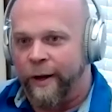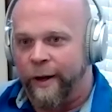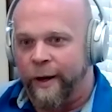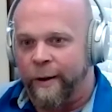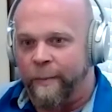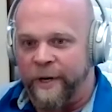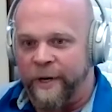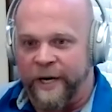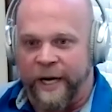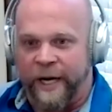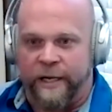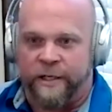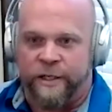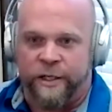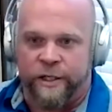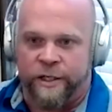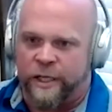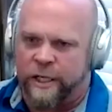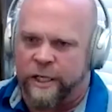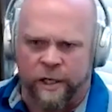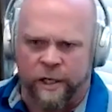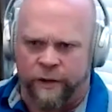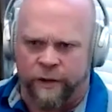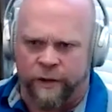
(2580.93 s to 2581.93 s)
But yeah, it's just,
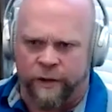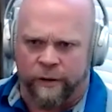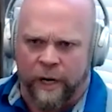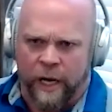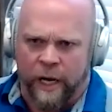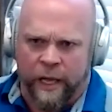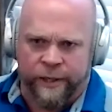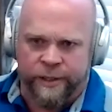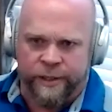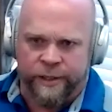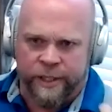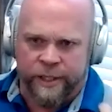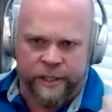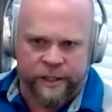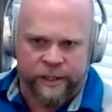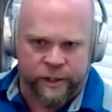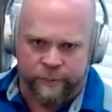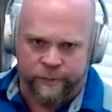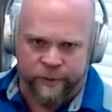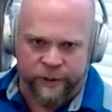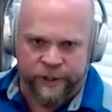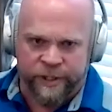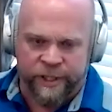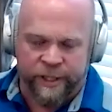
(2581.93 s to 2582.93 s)
it's all neurology. It's
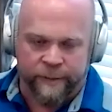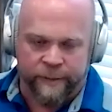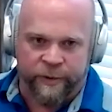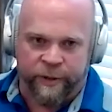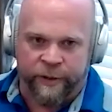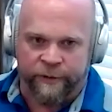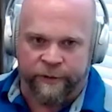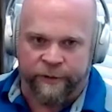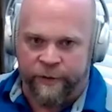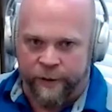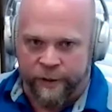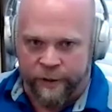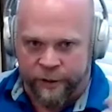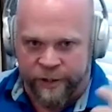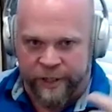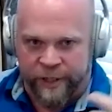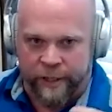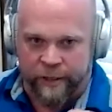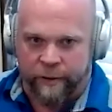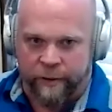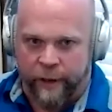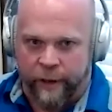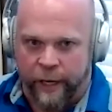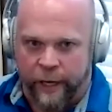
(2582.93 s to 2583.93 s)
super simple if you understand
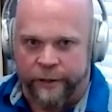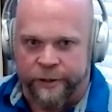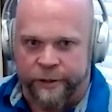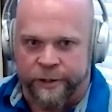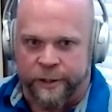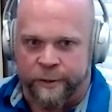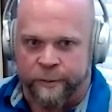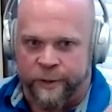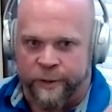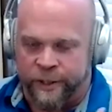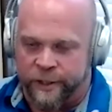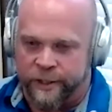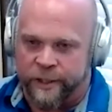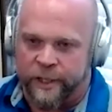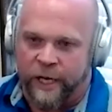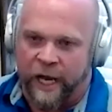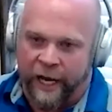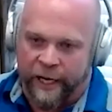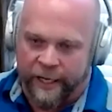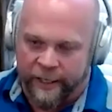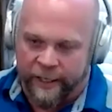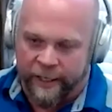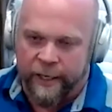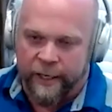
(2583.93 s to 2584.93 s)
neurology, which is, I
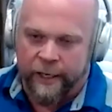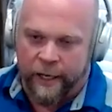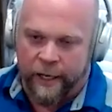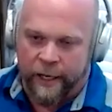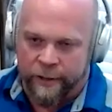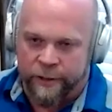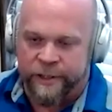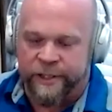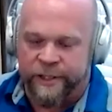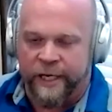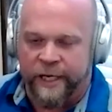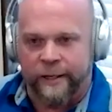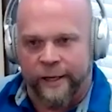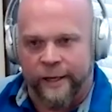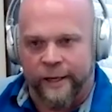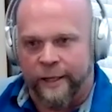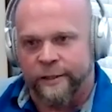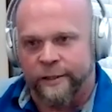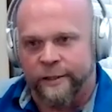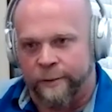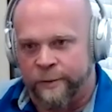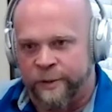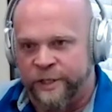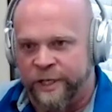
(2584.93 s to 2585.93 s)
understand, not
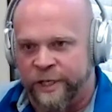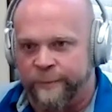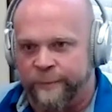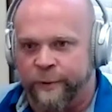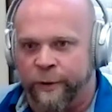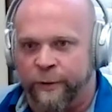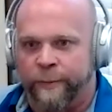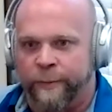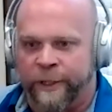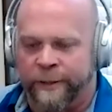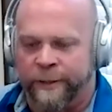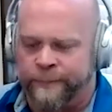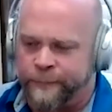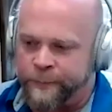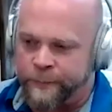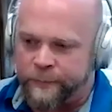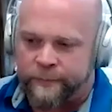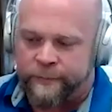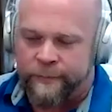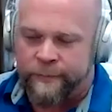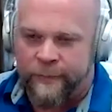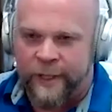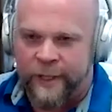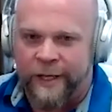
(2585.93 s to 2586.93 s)
super simple, but
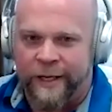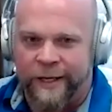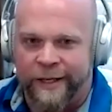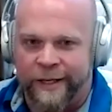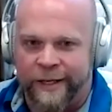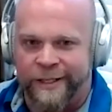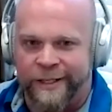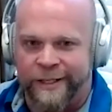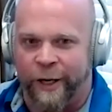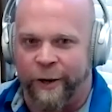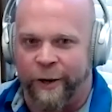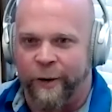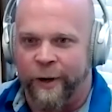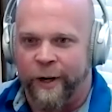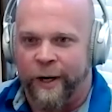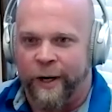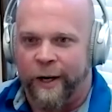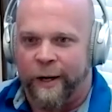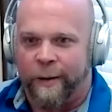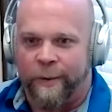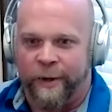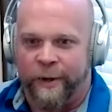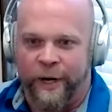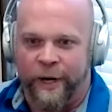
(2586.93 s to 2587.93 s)
so,
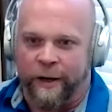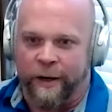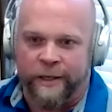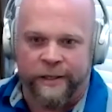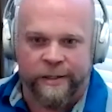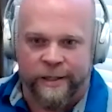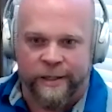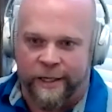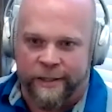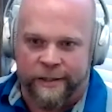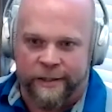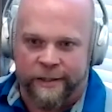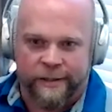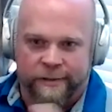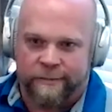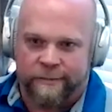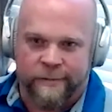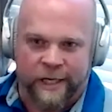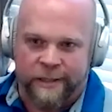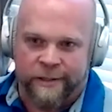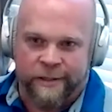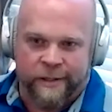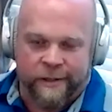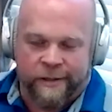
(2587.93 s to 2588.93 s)
but no, it's, that's,
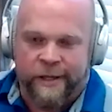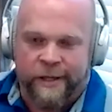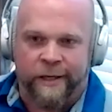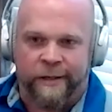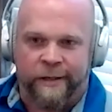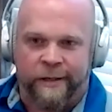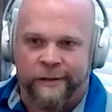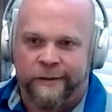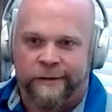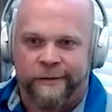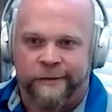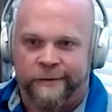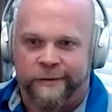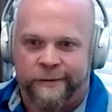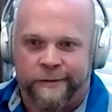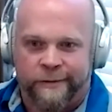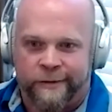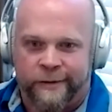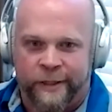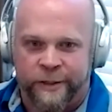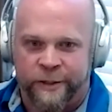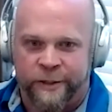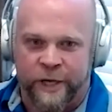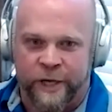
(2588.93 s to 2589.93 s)
that's the thing.
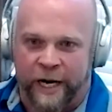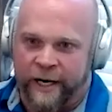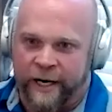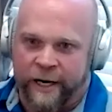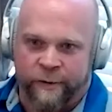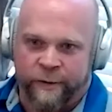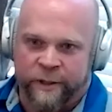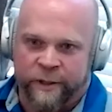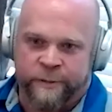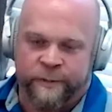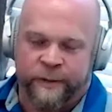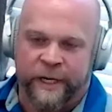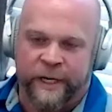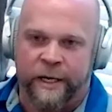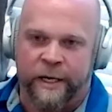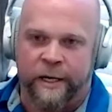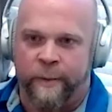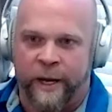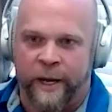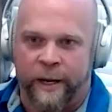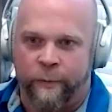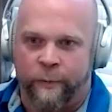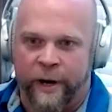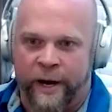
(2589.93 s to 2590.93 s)
I got to explain mm-hmm. it
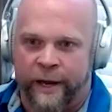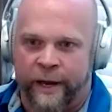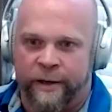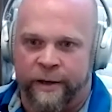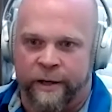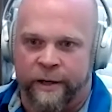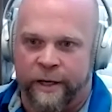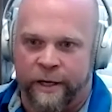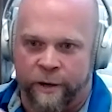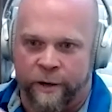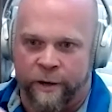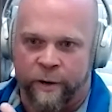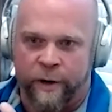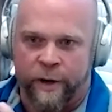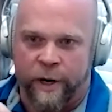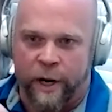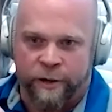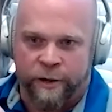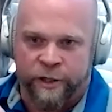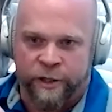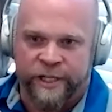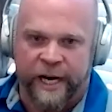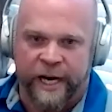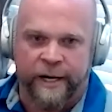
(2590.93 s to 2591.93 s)
in a way that you
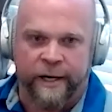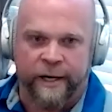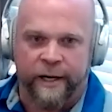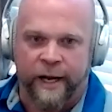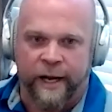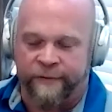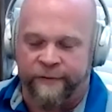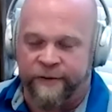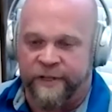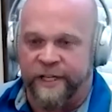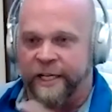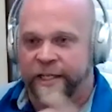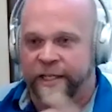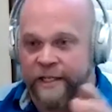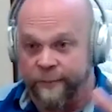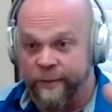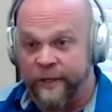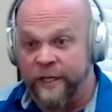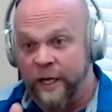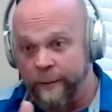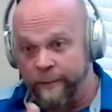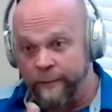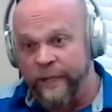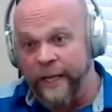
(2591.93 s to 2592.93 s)
understand it. I have to take something
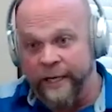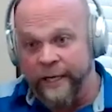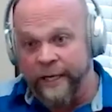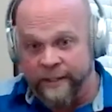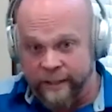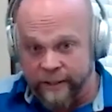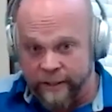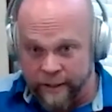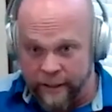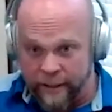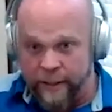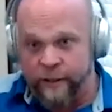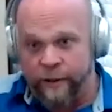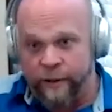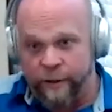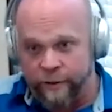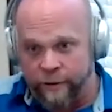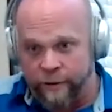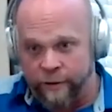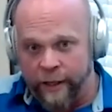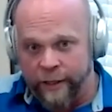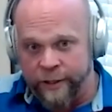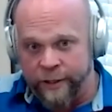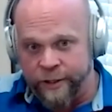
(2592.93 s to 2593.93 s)
complex like clinical
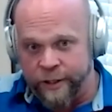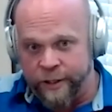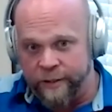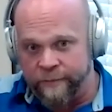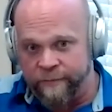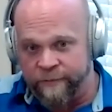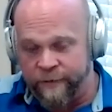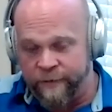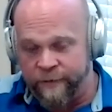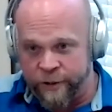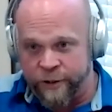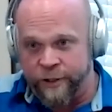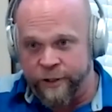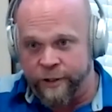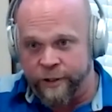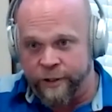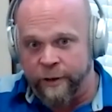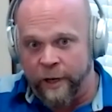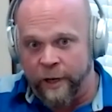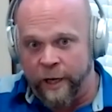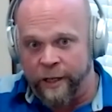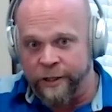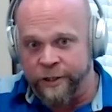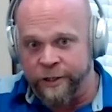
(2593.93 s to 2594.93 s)
neurology, functional
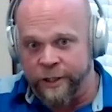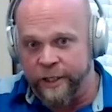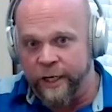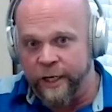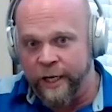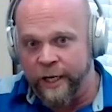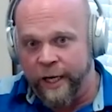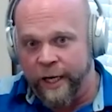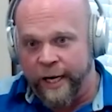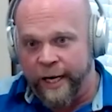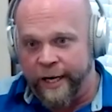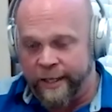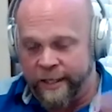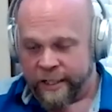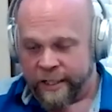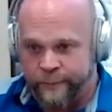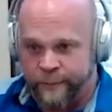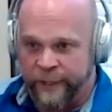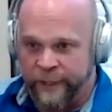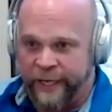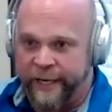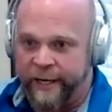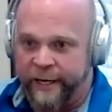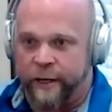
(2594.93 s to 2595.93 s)
neurology, and
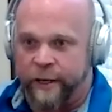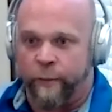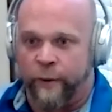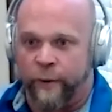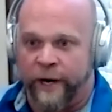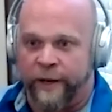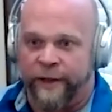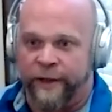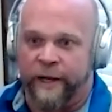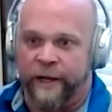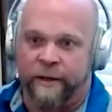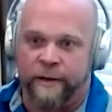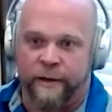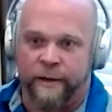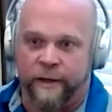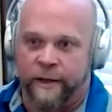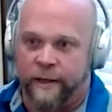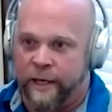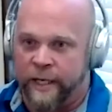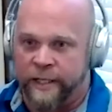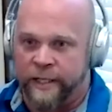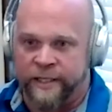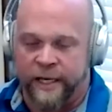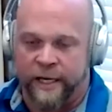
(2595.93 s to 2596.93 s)
explain it in a way that
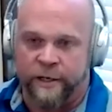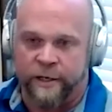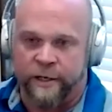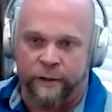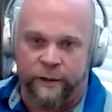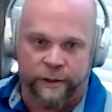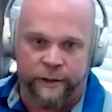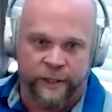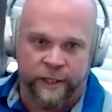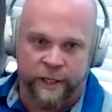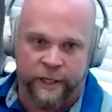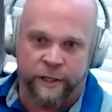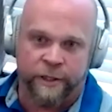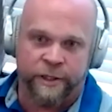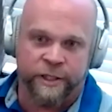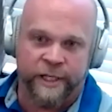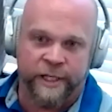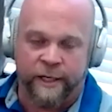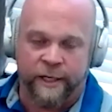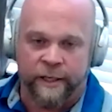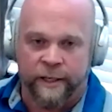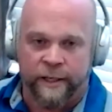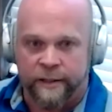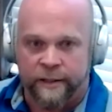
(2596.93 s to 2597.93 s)
a ten-year-old can
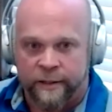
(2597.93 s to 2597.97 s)
understand it.